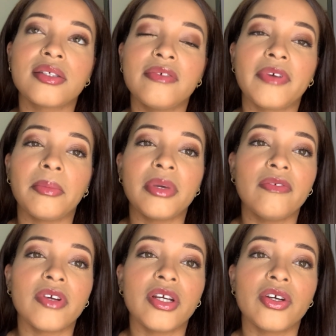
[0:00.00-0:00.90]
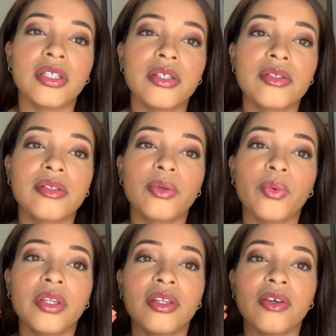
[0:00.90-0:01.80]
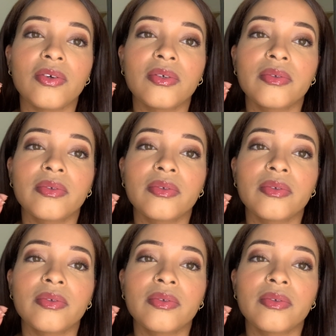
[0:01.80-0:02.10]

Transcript: if I'm being very honest with you.